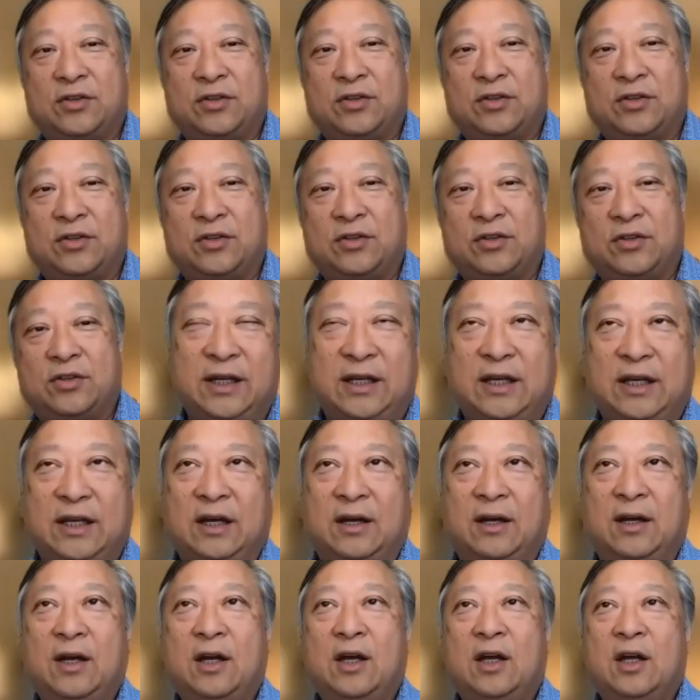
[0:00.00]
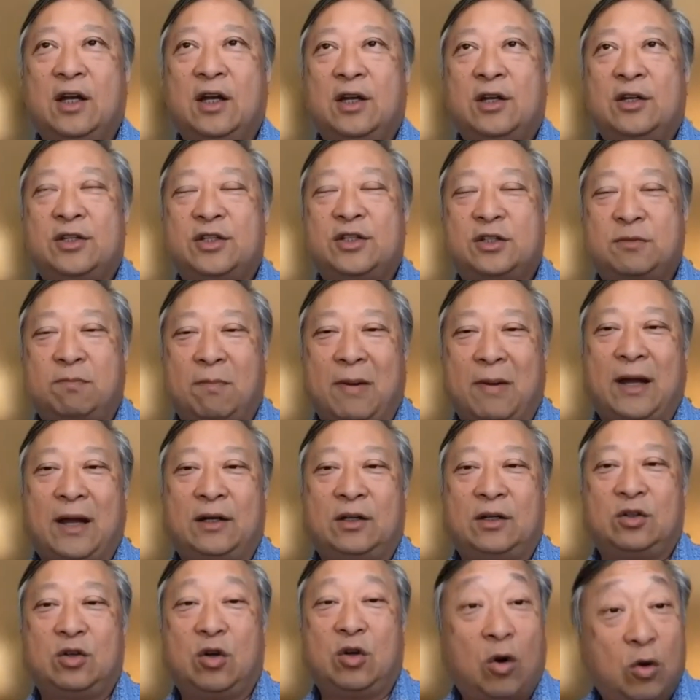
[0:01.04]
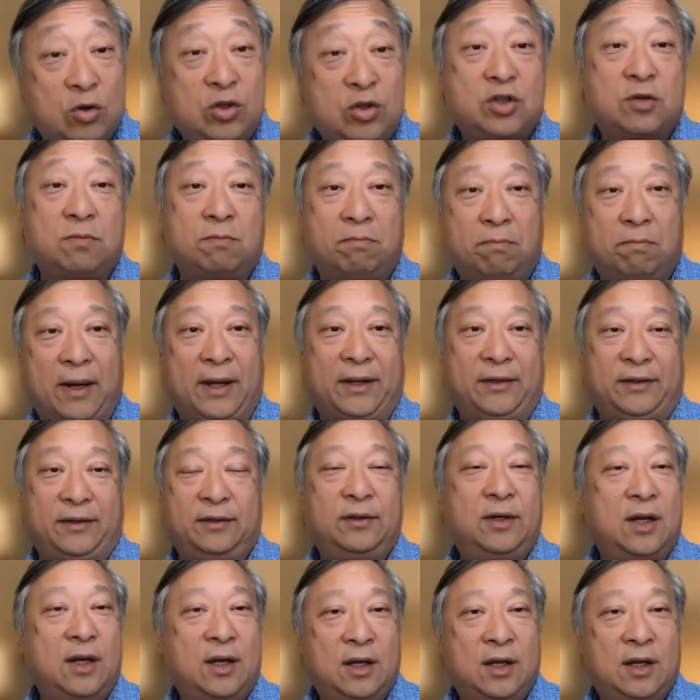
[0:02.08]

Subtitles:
you hit the smart coach button.